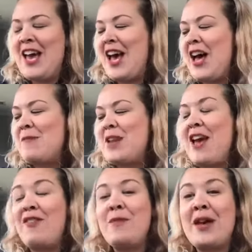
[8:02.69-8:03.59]
And
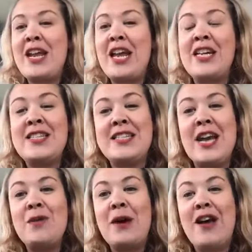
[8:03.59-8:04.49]
everybody,
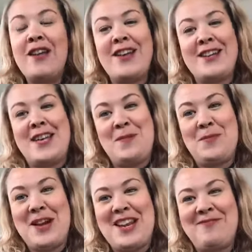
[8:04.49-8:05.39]
stay well and keep
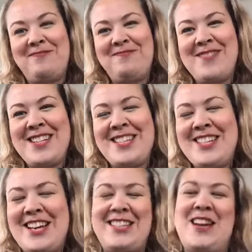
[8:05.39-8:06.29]
reading. Till
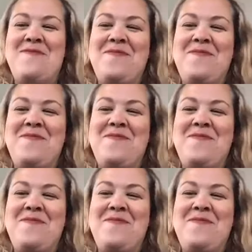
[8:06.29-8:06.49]
next time.